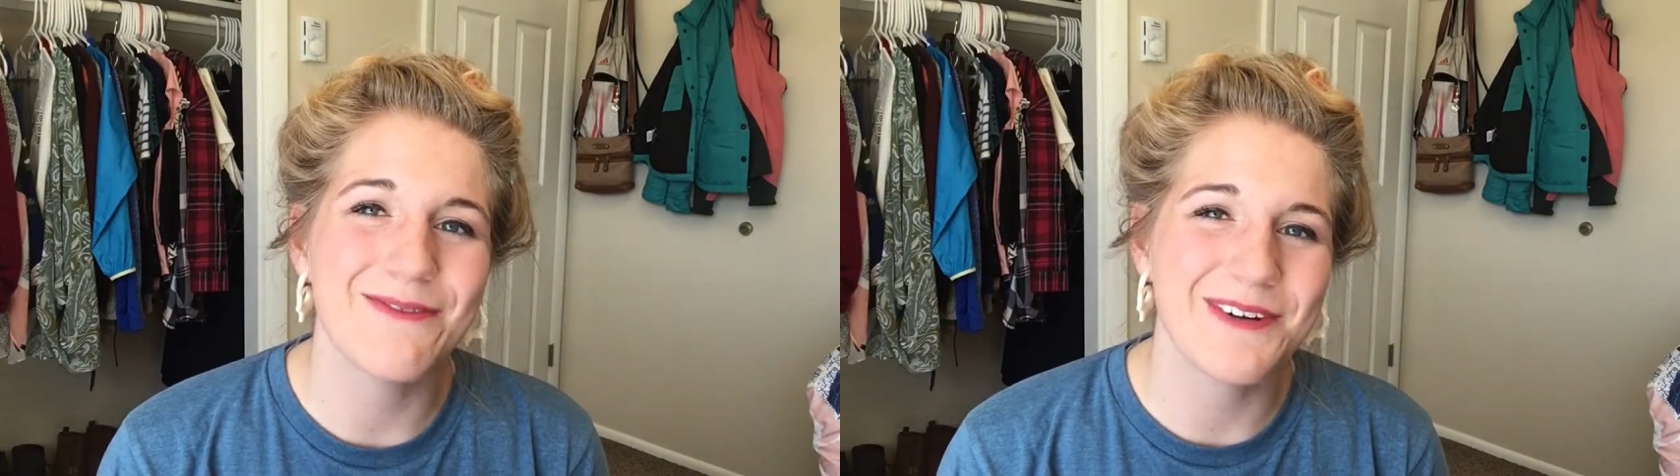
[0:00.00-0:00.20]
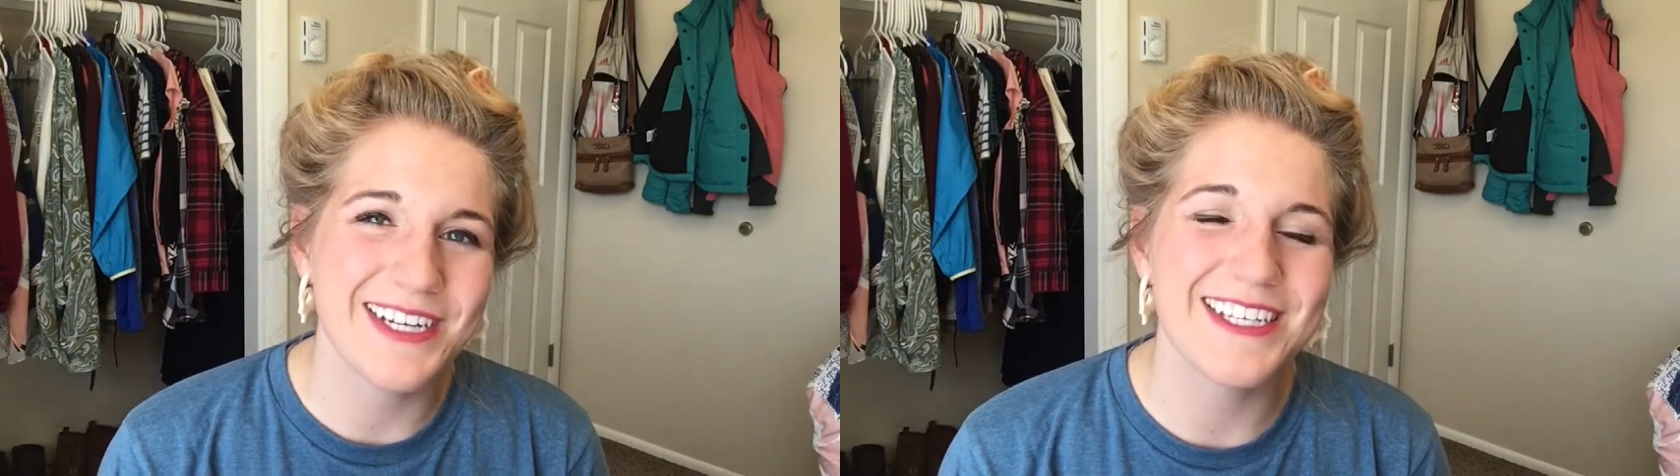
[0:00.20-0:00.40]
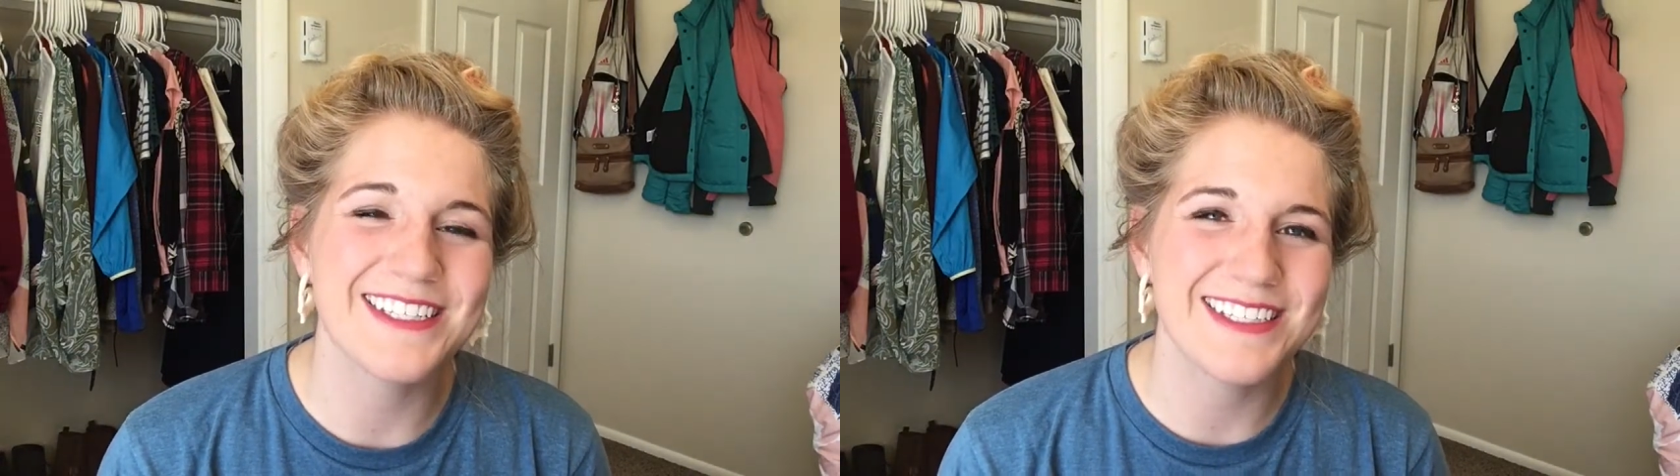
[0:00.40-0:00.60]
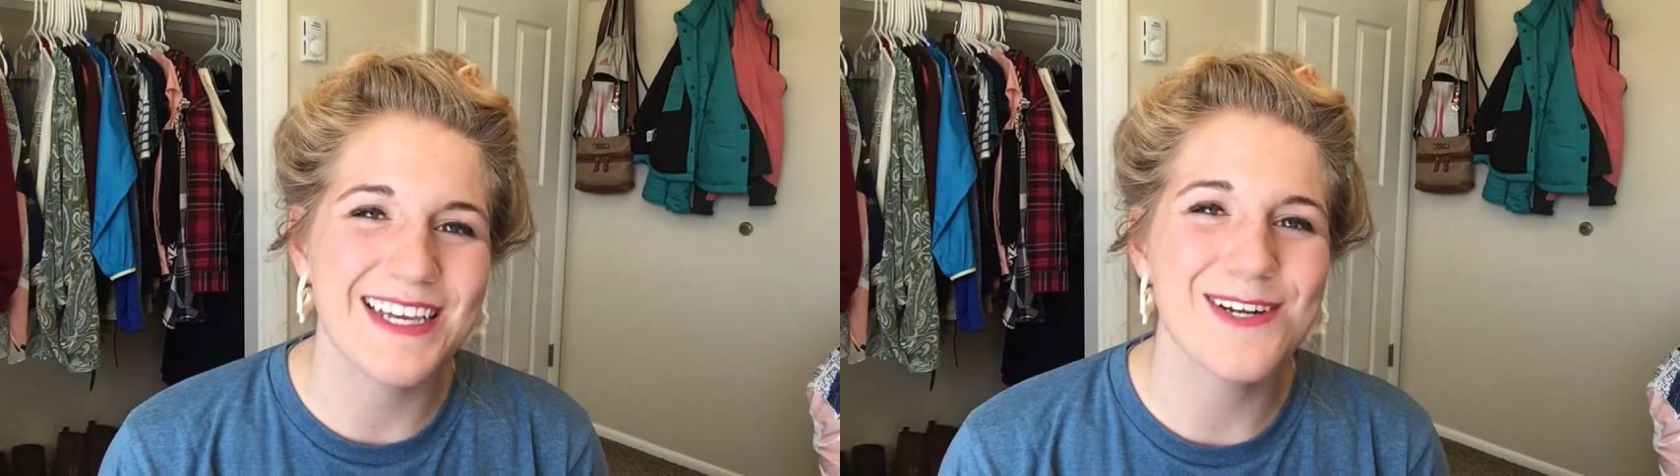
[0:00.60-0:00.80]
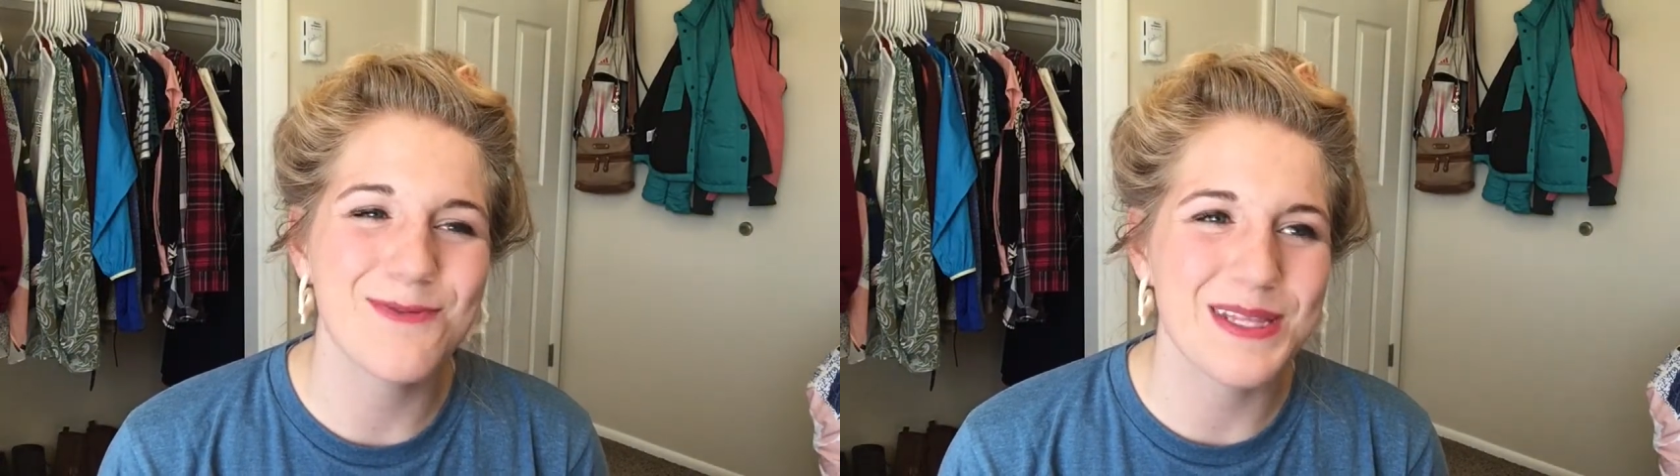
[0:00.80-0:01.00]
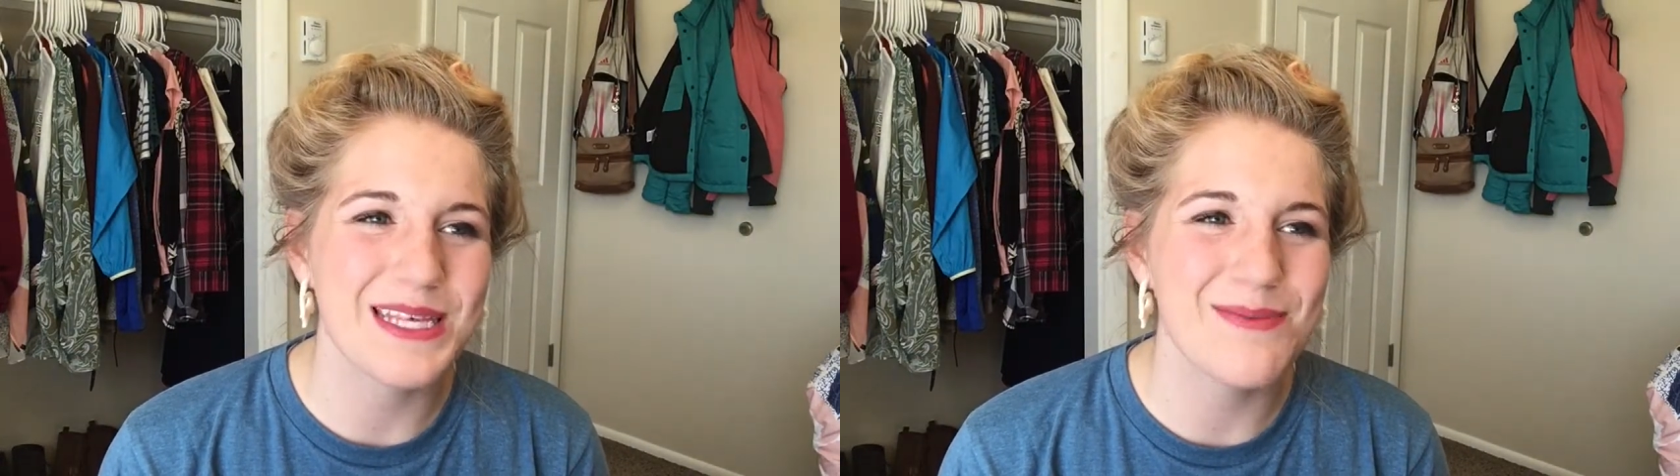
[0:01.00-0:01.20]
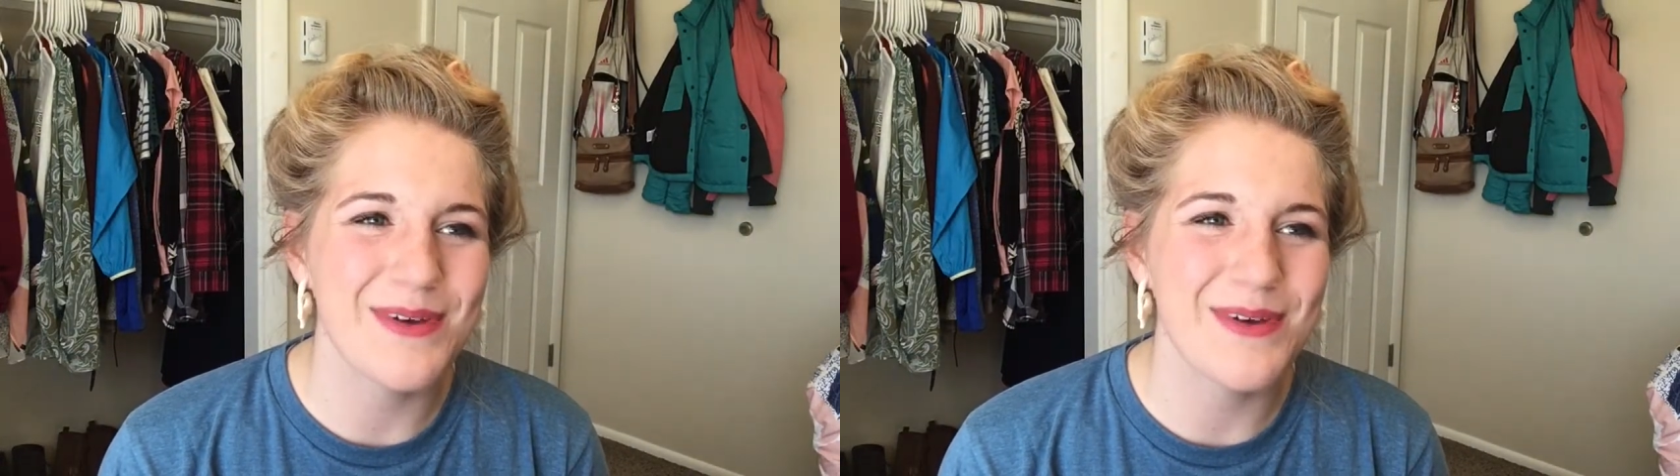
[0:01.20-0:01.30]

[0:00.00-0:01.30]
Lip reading: wanted to say and what they